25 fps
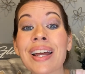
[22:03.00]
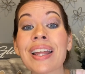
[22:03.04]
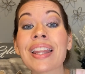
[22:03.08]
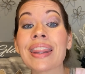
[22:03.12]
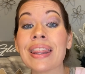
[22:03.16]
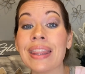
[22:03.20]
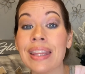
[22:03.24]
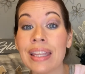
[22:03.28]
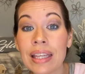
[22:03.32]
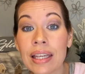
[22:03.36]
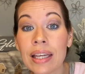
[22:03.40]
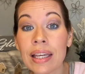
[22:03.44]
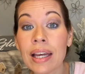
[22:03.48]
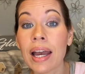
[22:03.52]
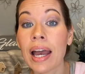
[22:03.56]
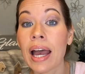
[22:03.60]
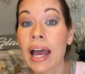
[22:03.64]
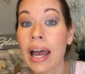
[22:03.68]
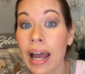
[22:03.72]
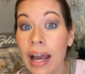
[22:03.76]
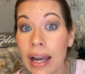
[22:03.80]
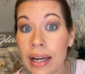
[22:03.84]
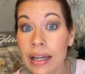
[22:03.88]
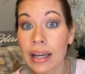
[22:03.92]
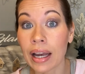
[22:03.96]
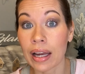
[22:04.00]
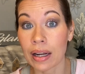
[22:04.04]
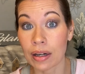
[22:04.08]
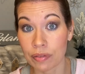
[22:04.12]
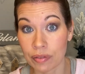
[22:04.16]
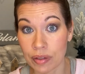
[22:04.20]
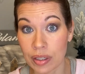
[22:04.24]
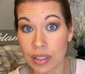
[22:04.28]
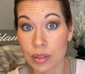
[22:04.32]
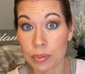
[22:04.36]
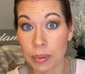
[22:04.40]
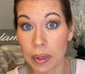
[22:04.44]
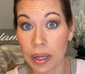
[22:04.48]
the heck out of
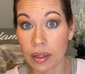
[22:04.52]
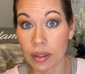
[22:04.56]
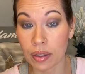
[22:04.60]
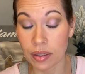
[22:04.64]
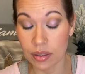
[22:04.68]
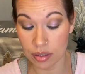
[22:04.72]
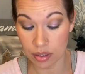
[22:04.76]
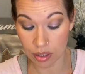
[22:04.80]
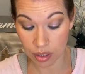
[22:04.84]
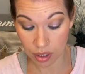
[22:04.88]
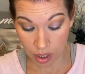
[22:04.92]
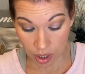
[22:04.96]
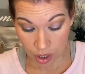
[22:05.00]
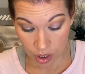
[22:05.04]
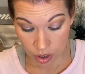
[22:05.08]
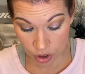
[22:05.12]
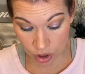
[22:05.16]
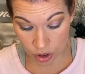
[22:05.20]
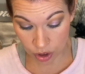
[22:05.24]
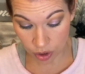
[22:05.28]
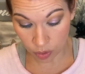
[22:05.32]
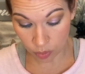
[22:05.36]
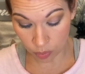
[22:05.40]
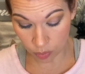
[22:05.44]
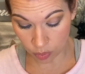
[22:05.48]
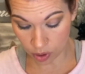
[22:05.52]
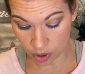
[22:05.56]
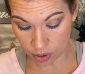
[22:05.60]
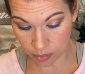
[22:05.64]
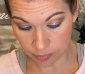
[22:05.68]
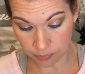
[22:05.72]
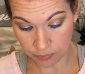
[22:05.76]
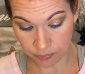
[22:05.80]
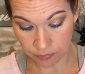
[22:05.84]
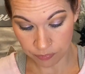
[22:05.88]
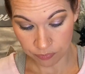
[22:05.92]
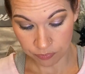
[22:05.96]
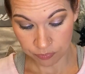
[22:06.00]
these palettes. So
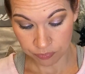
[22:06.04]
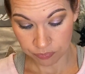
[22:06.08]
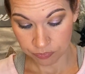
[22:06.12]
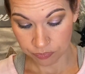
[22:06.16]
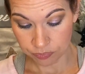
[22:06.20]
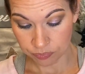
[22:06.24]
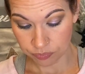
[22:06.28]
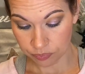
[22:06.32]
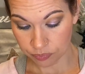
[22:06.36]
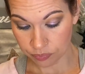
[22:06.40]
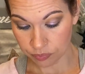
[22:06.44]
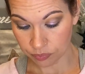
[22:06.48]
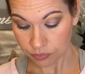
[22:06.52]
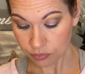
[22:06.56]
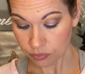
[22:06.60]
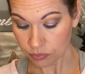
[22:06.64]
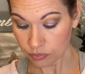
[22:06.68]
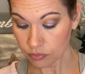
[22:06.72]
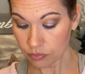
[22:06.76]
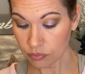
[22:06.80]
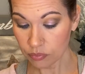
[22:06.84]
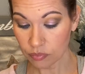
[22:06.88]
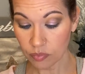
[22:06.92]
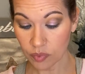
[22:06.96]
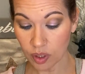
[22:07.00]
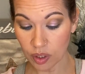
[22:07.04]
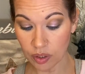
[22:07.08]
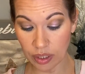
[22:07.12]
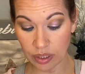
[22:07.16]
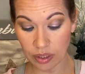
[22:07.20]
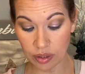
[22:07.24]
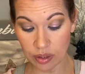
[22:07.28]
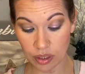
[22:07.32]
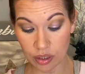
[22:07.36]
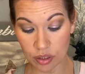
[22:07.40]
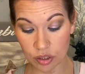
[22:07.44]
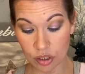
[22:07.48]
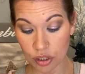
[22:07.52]
like
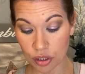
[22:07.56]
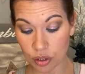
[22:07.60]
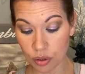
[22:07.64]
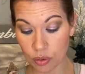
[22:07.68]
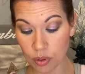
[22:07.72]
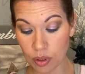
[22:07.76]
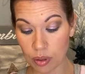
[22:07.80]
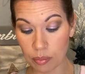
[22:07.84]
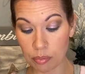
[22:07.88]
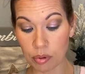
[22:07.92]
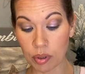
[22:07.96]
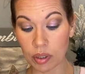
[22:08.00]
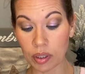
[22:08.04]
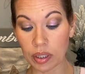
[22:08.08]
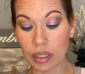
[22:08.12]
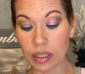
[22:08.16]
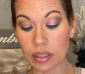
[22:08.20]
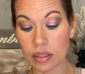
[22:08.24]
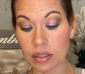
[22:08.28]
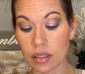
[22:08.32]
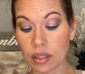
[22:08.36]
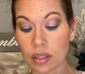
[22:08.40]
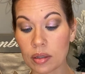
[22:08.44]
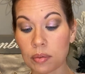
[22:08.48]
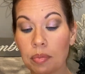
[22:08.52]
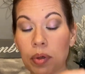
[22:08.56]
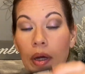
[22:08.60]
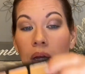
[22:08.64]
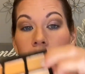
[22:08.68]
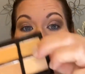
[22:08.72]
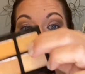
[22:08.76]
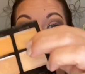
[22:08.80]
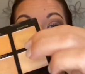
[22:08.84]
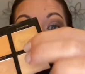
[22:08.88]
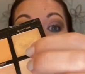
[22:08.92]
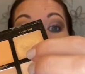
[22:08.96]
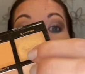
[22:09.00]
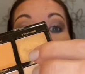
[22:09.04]
these two, Brilliance and
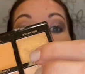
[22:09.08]
Compelling,